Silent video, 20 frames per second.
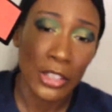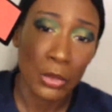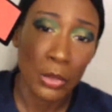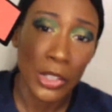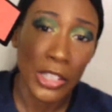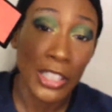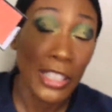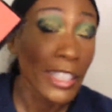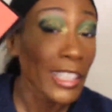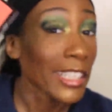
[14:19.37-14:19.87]
is
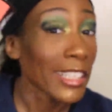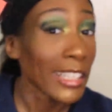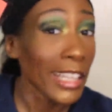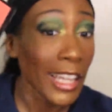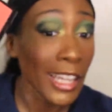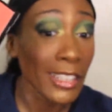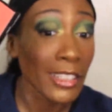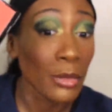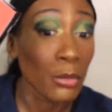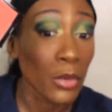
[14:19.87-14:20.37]
really good it
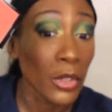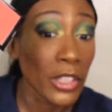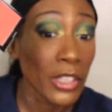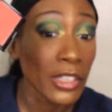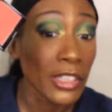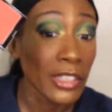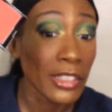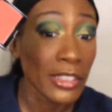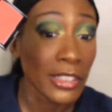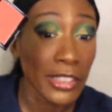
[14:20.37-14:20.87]
lasts a pretty
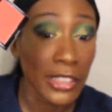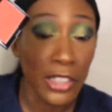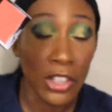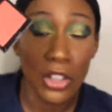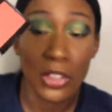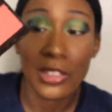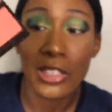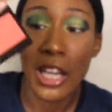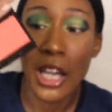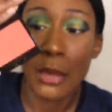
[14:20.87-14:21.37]
decently
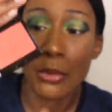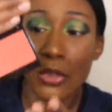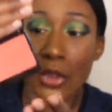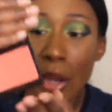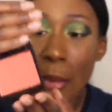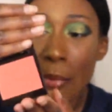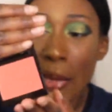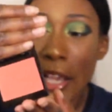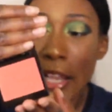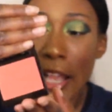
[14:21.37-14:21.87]
long time so
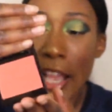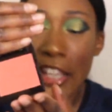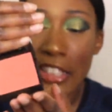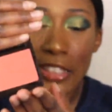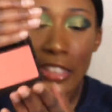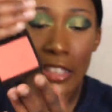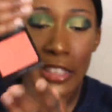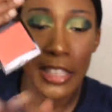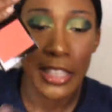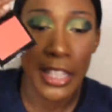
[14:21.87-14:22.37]
i might
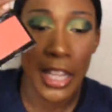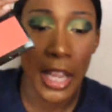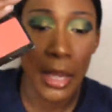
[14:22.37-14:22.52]
actually get